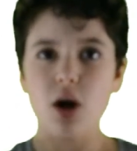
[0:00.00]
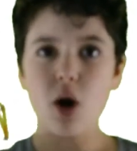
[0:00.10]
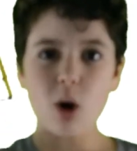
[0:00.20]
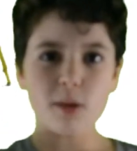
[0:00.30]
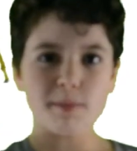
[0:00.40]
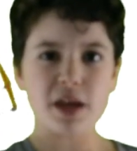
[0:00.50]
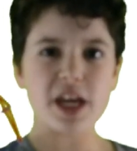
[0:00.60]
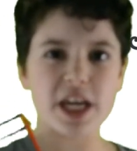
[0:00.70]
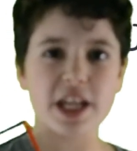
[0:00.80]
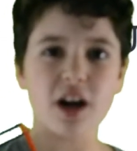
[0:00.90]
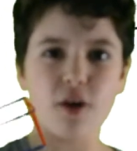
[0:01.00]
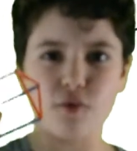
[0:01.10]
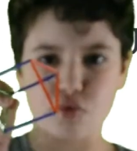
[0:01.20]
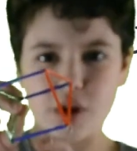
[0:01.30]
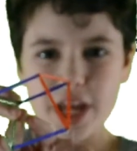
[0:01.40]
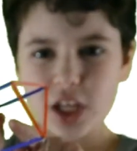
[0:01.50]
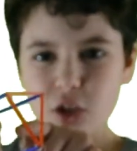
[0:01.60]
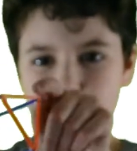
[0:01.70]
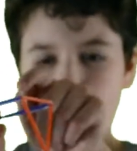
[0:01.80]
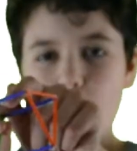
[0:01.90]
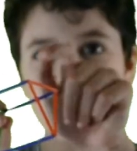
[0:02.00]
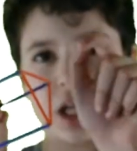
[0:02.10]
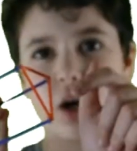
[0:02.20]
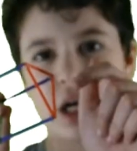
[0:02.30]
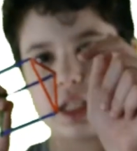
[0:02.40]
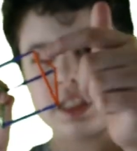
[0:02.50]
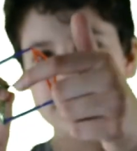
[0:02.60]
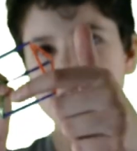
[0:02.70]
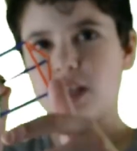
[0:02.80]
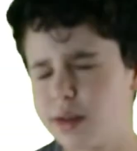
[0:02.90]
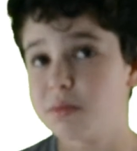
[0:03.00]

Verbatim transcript: are made of regular polygons,